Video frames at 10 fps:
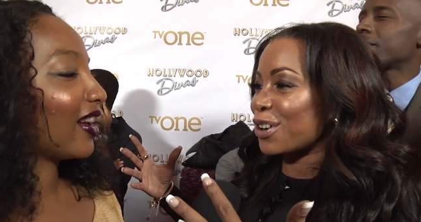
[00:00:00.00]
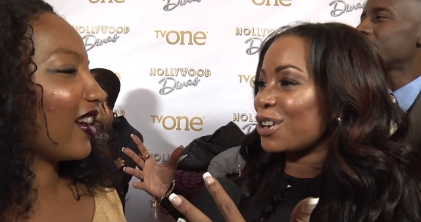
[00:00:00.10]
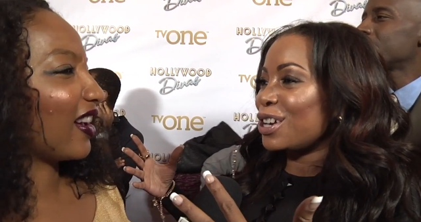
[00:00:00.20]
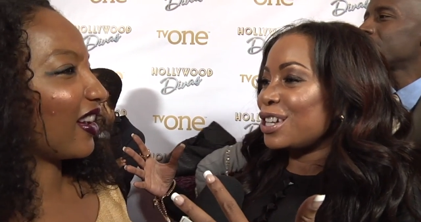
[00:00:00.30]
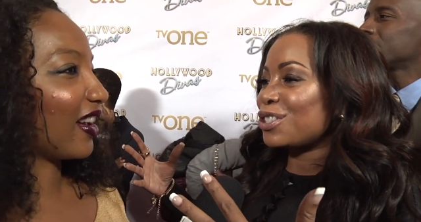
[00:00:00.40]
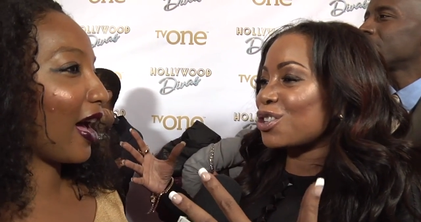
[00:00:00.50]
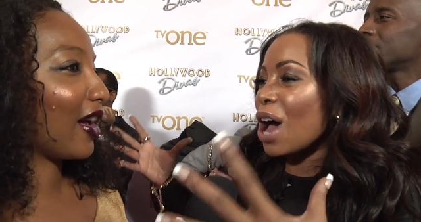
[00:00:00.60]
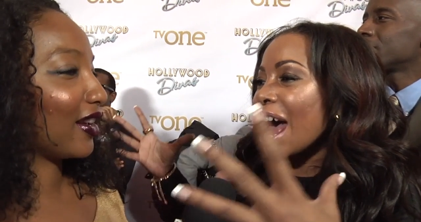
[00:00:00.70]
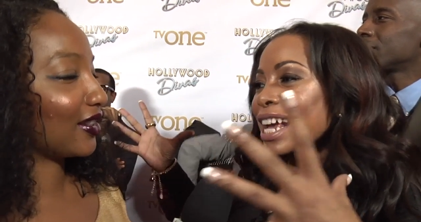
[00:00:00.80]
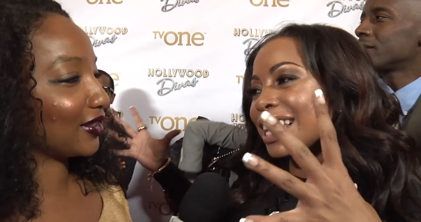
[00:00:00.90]
Speaker 1: Uh,
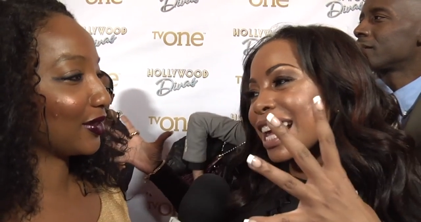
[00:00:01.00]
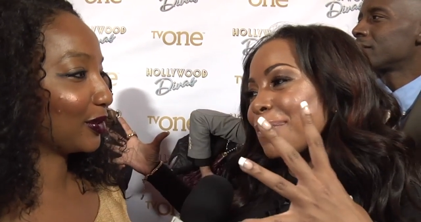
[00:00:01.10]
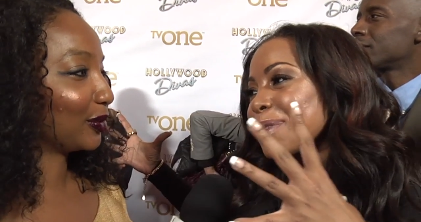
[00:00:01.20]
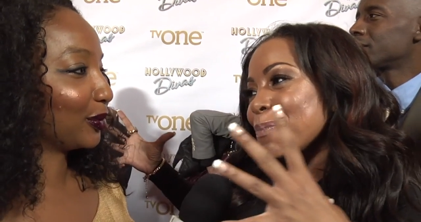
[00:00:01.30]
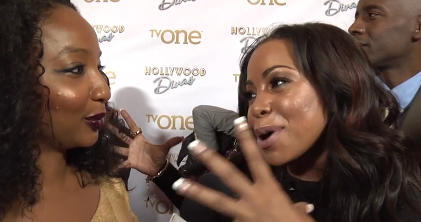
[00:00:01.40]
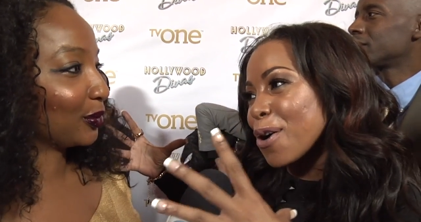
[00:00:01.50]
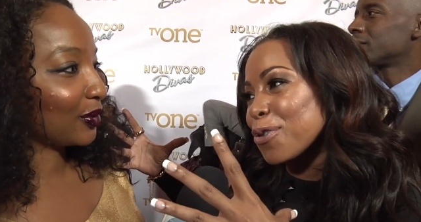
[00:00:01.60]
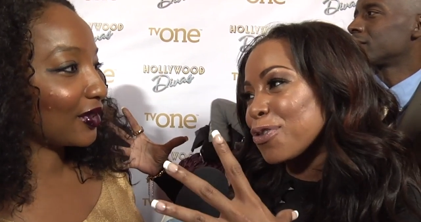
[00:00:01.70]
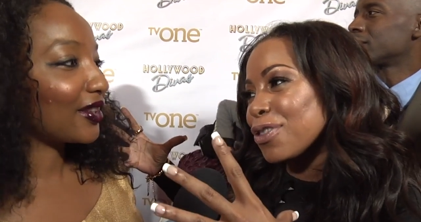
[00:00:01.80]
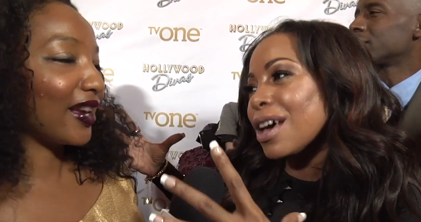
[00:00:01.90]
so I claimed them
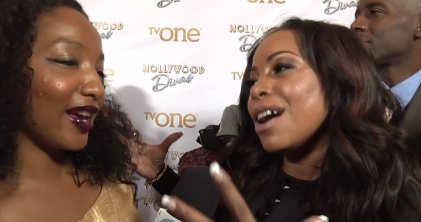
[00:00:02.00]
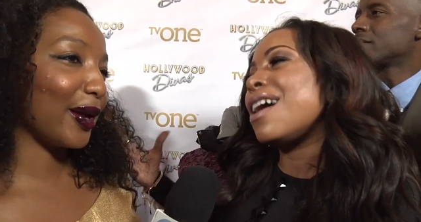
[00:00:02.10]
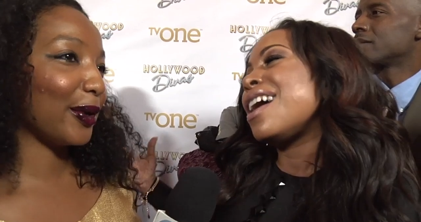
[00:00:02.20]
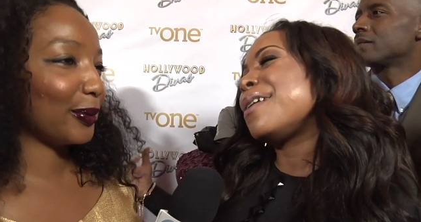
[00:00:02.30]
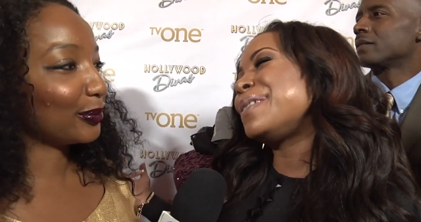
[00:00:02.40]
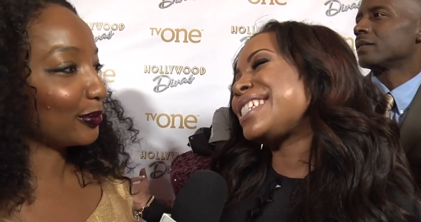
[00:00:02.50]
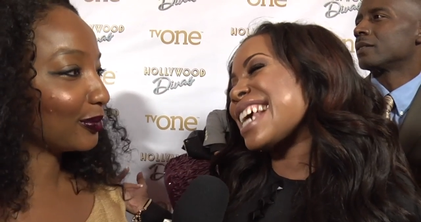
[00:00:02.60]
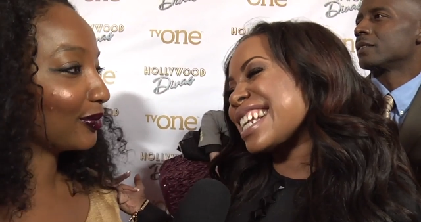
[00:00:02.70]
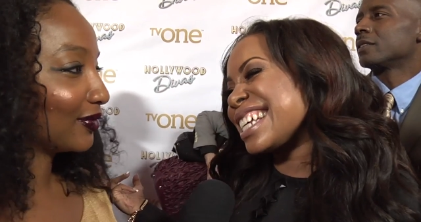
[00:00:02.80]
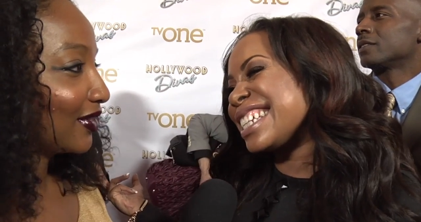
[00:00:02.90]
both. Yeah.
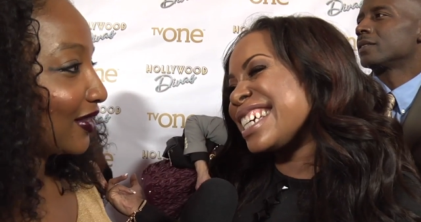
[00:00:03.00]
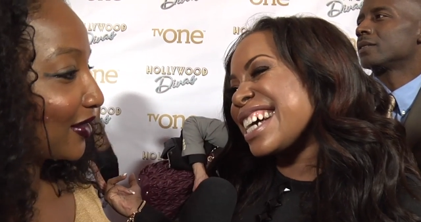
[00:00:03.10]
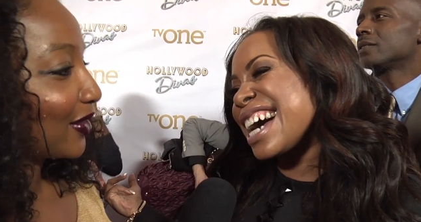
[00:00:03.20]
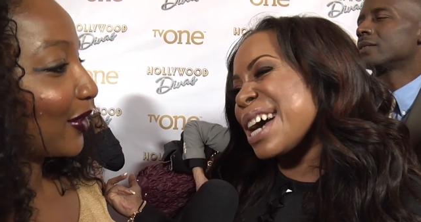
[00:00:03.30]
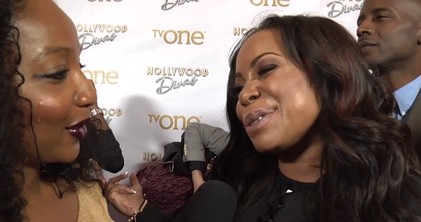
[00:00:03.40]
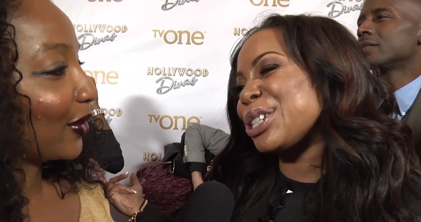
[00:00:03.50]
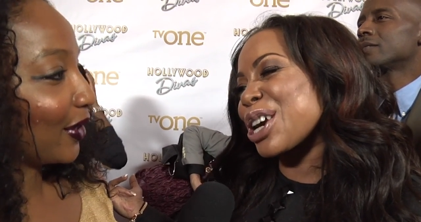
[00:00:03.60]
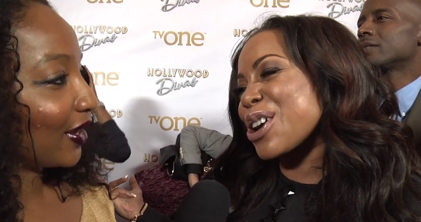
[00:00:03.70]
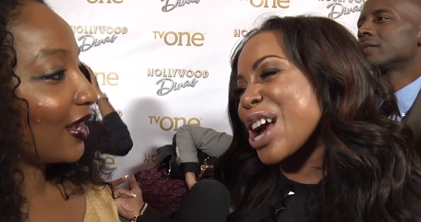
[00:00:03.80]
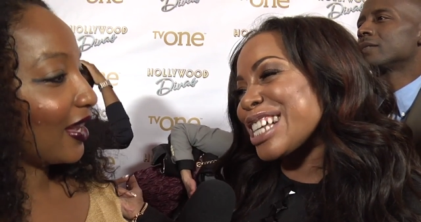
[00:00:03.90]
But technically, I'm a
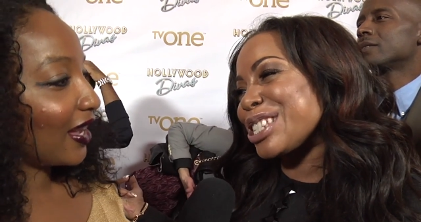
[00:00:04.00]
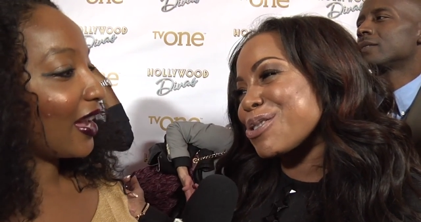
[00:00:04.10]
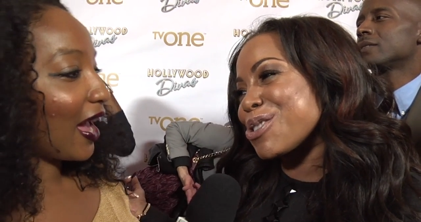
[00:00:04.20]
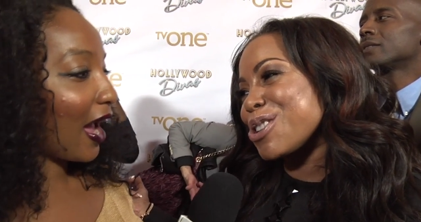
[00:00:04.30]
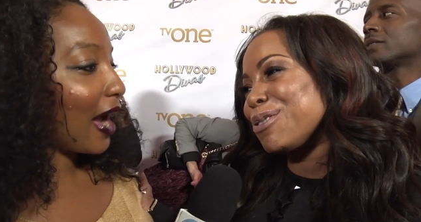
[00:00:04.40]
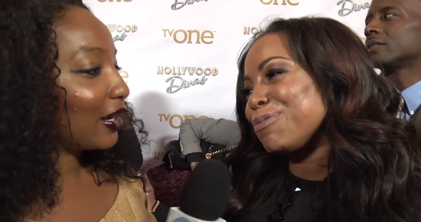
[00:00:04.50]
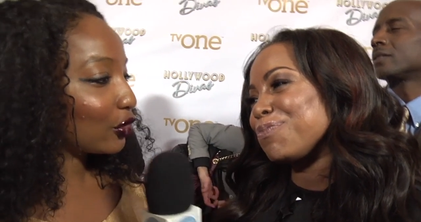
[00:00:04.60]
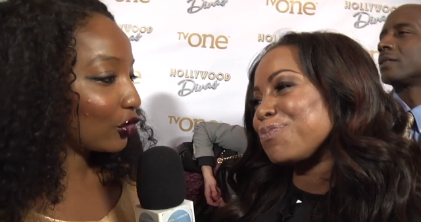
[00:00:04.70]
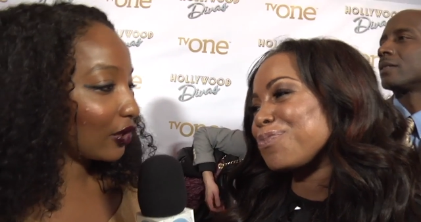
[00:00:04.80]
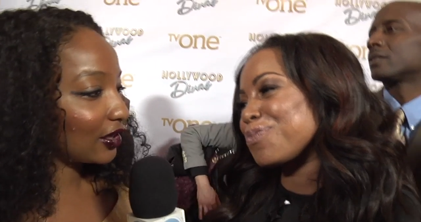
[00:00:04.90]
Shaker Heights girl.
Speaker 2: And how
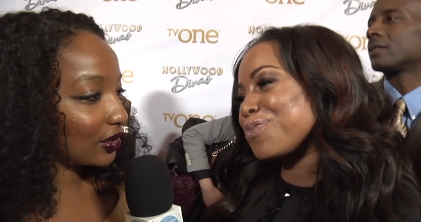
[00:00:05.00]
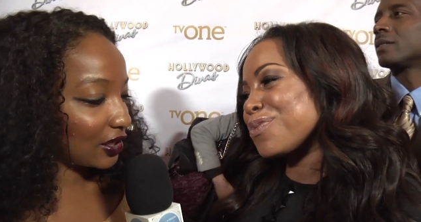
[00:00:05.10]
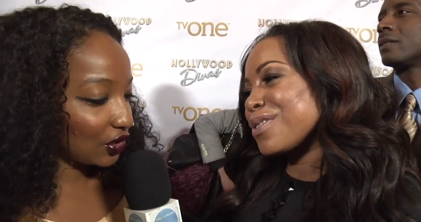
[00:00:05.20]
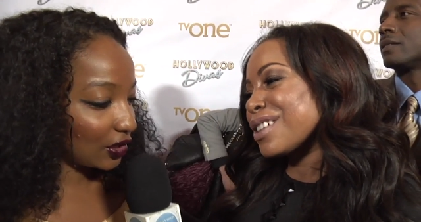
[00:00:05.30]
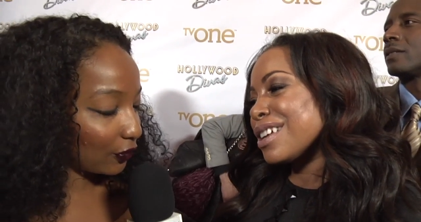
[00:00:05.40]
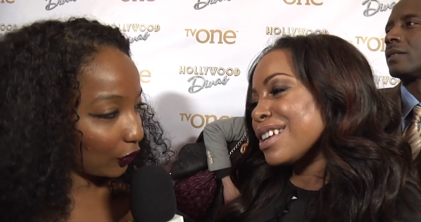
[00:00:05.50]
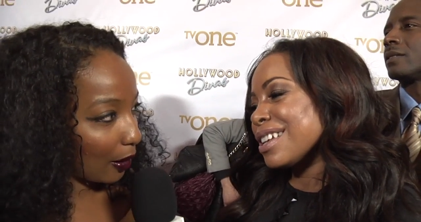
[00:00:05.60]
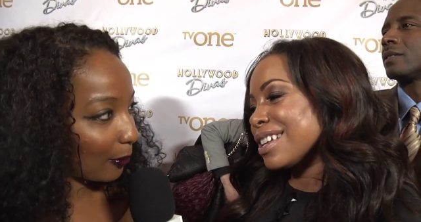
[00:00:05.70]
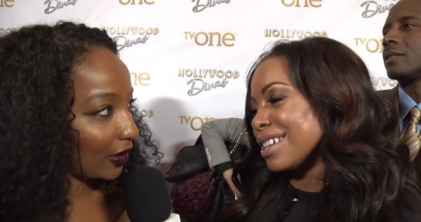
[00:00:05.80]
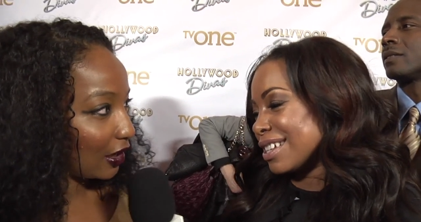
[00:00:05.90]
did you transition
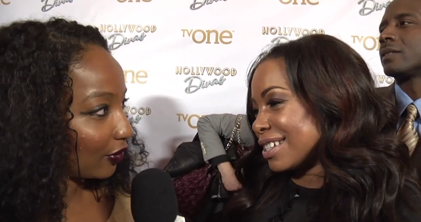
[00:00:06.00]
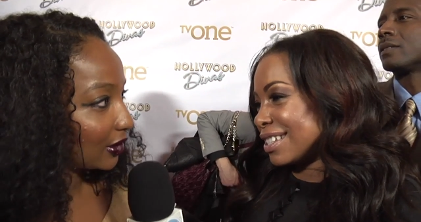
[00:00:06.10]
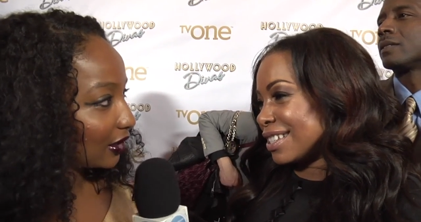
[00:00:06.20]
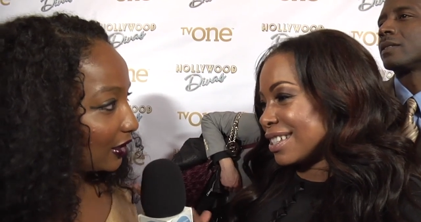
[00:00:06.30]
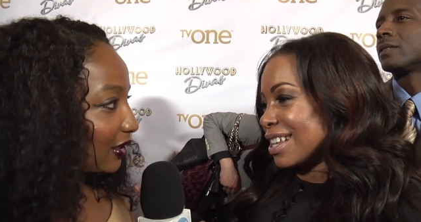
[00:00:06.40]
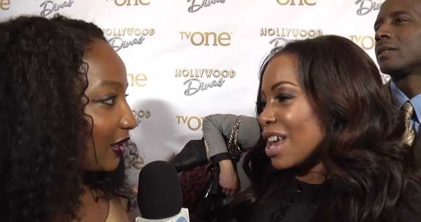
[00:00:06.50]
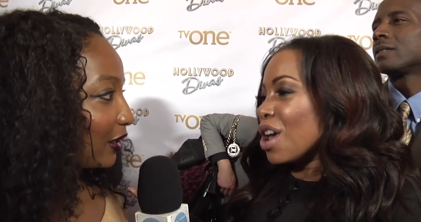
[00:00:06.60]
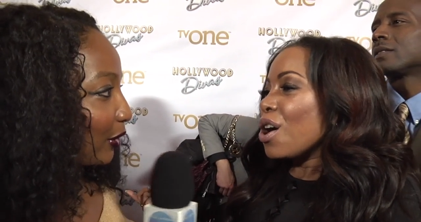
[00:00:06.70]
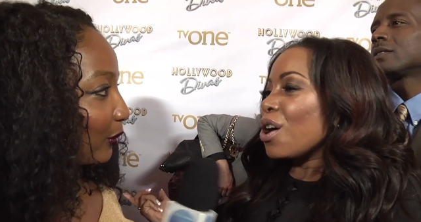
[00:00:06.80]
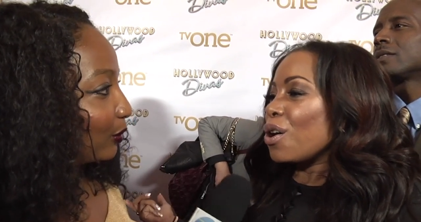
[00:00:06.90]
from Cleveland to
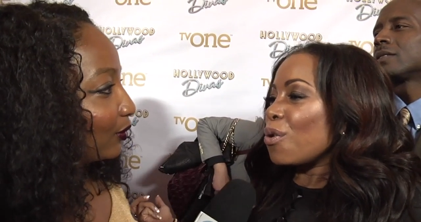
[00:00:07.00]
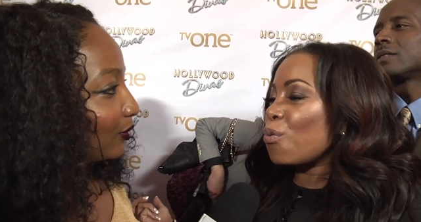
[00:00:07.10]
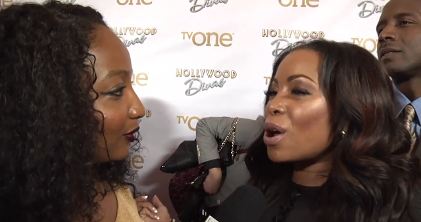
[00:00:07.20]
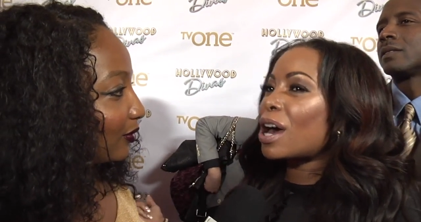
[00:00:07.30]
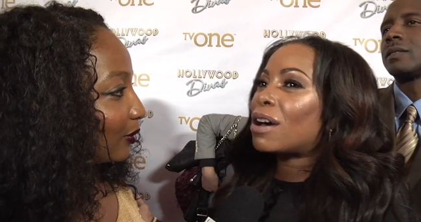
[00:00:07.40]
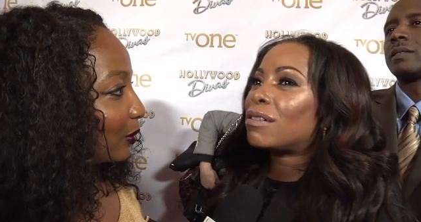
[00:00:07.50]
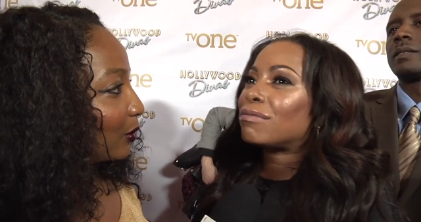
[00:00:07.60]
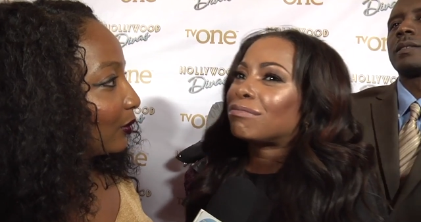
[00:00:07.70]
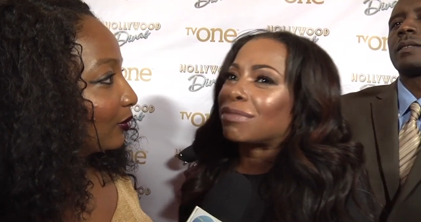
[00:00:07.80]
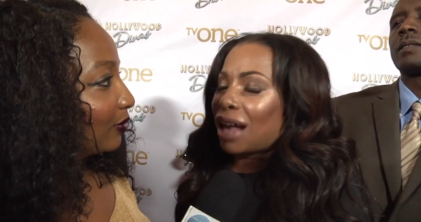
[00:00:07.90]
D.C.?
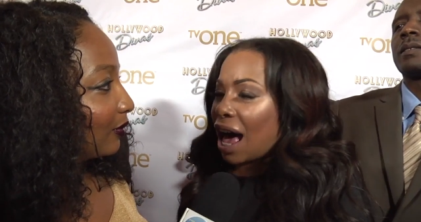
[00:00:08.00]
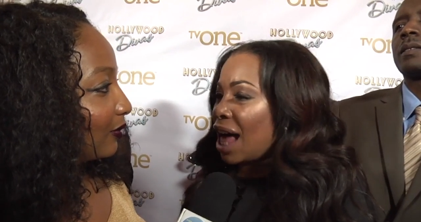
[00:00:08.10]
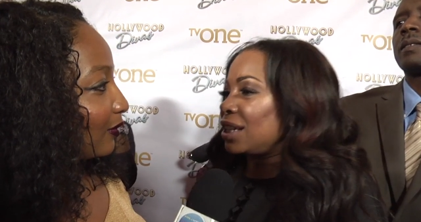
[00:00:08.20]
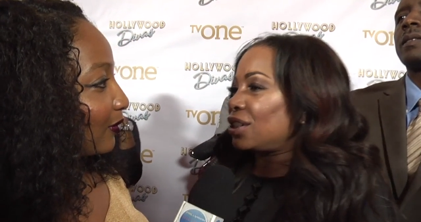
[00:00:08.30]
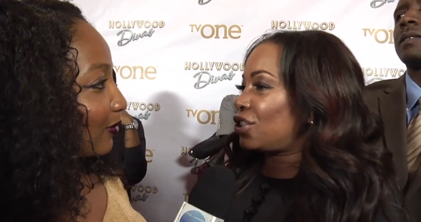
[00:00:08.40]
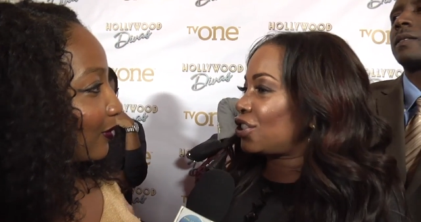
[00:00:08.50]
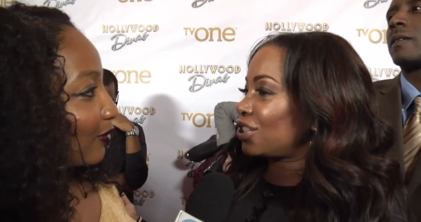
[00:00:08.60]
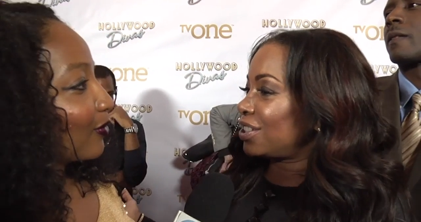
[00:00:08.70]
Well, college.